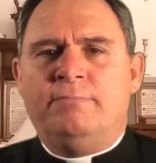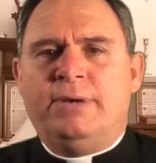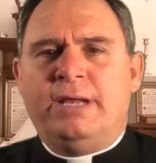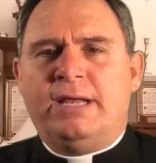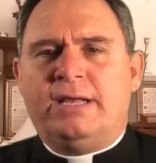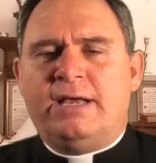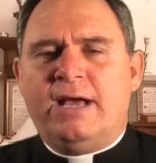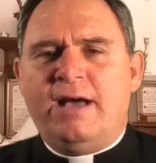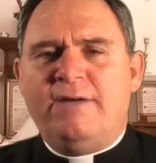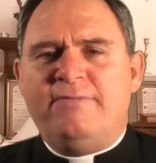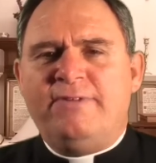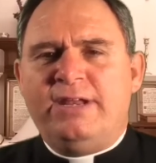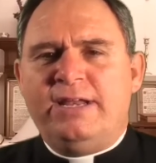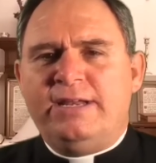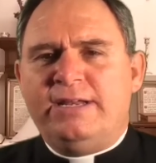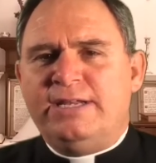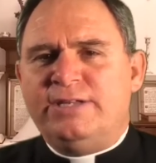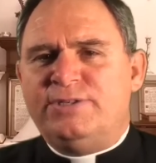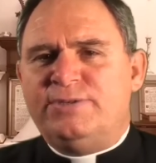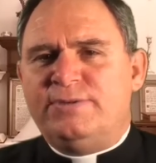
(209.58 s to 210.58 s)
But a
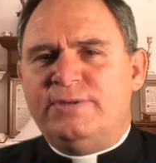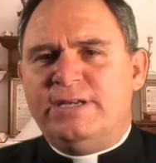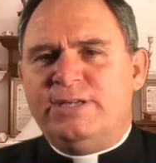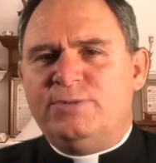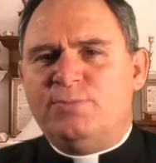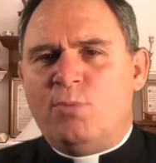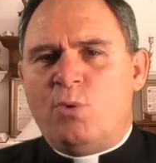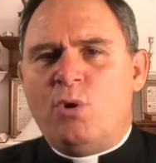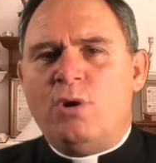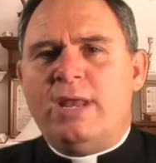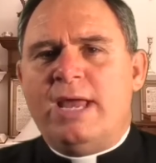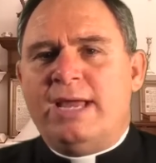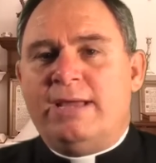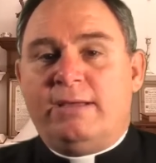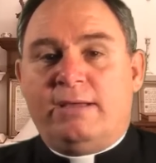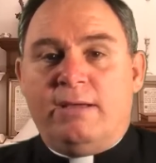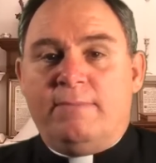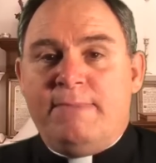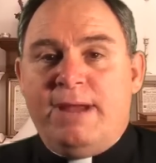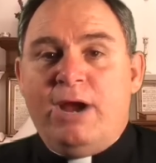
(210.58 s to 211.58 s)
covenant is, is more
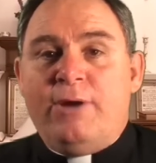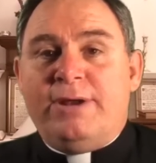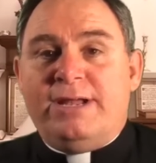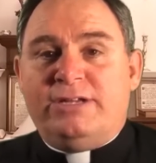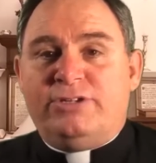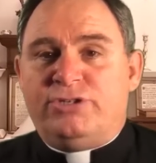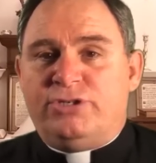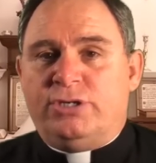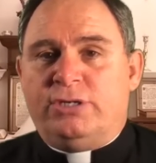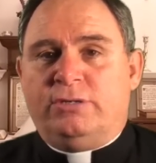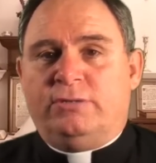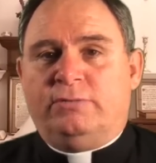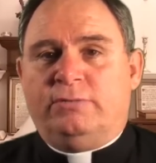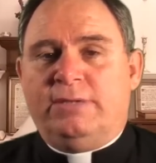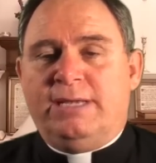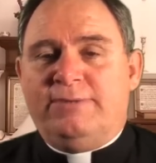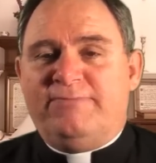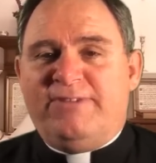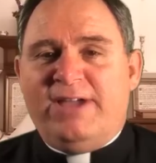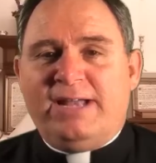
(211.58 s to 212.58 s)
like a marriage.
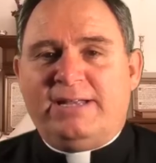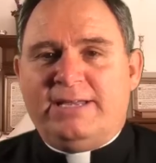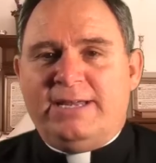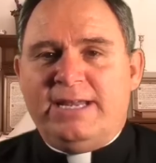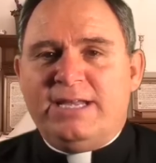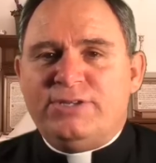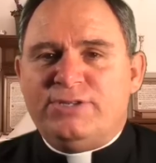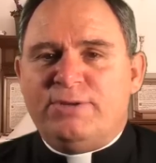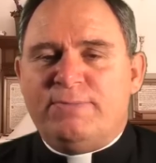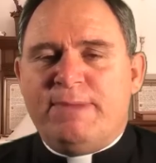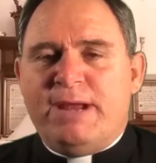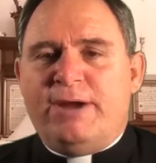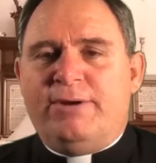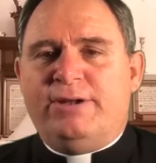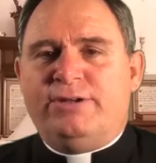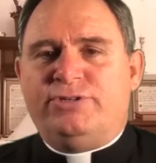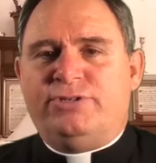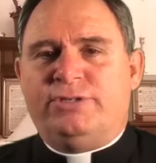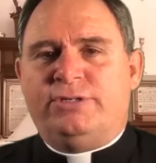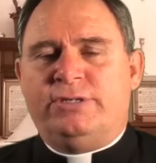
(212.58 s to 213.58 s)
In fact, it is a
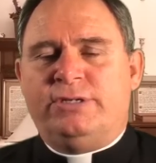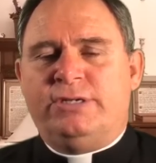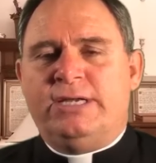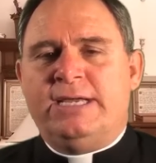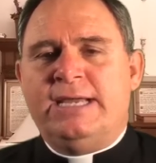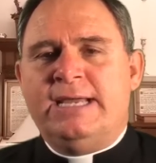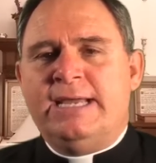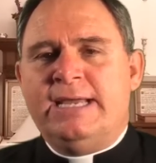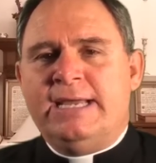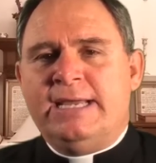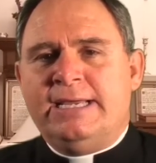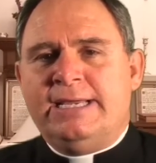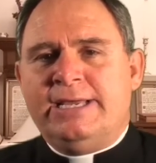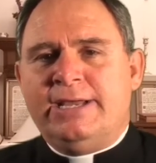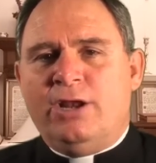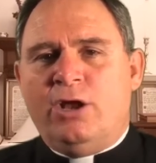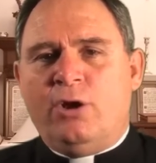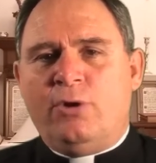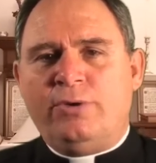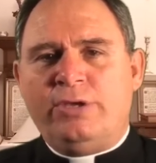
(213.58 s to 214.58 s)
marriage.
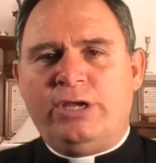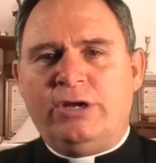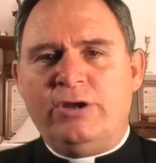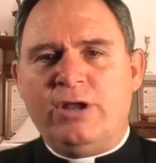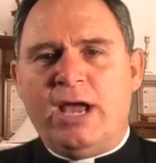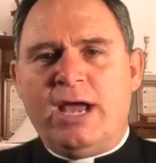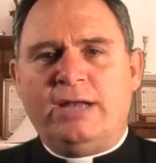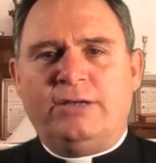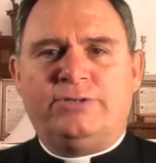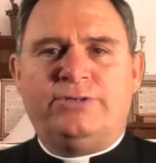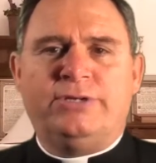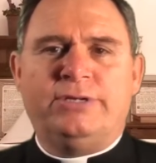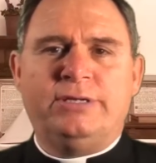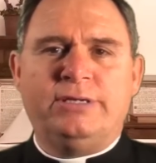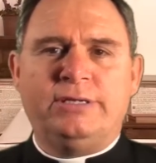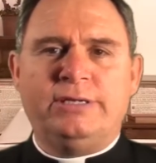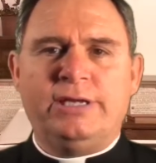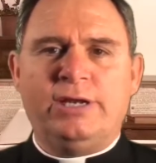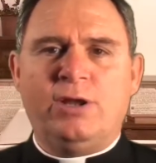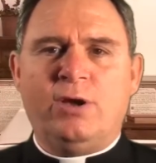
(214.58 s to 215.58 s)
You know, you're not,
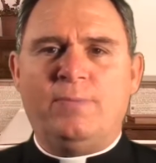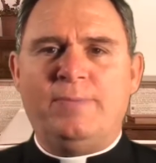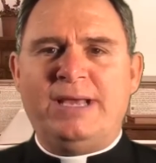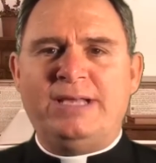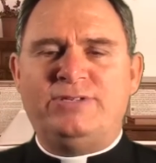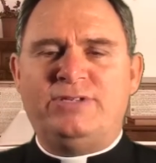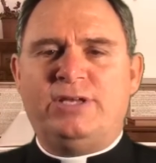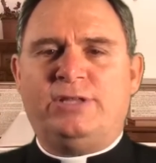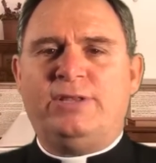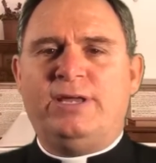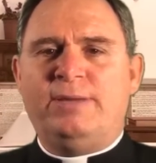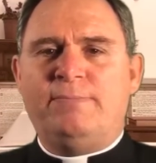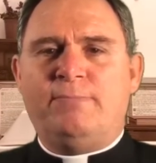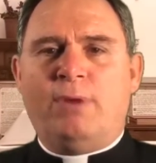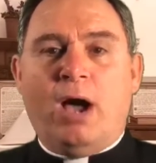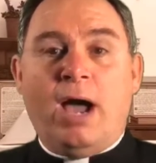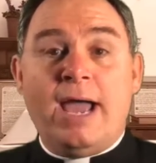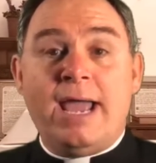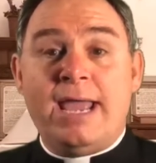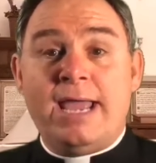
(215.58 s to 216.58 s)
you know, basically
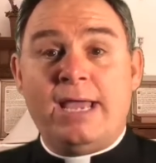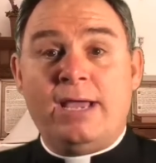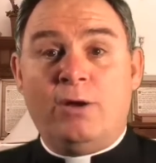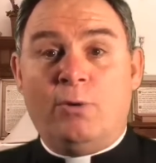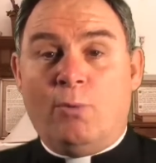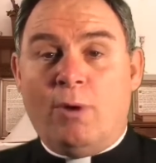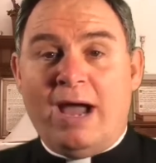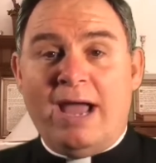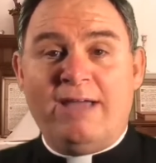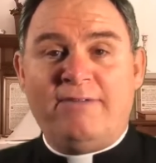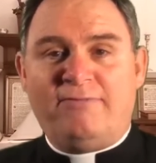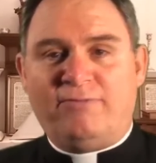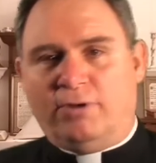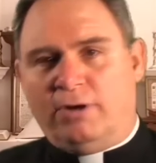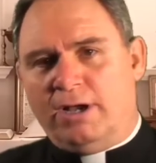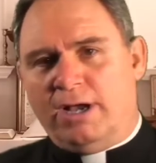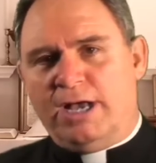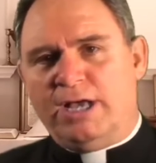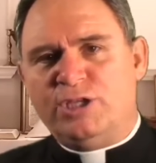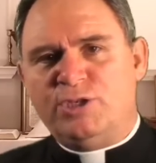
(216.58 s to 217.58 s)
buying a wife
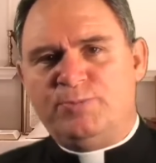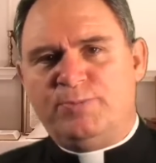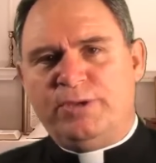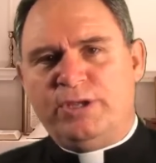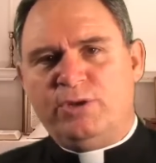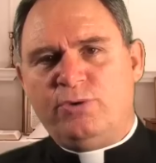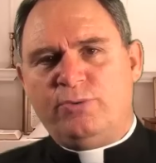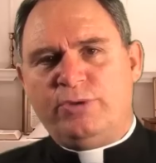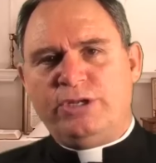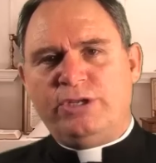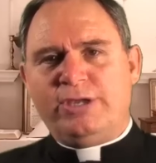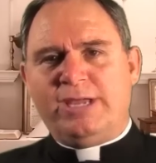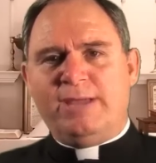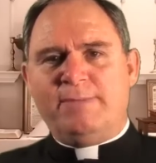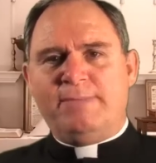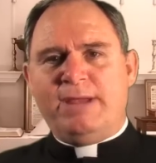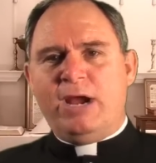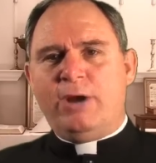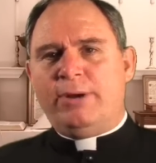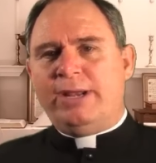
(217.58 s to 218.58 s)
or a husband when you
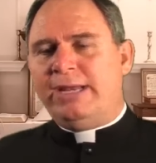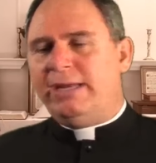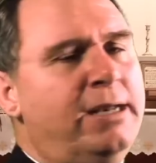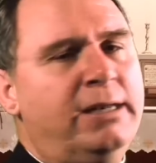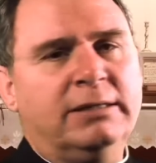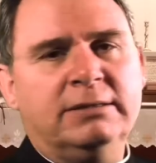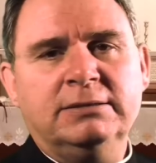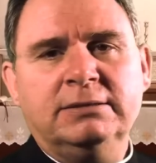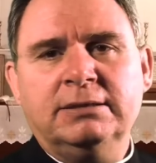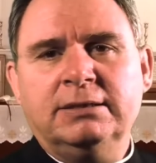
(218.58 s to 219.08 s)
get married.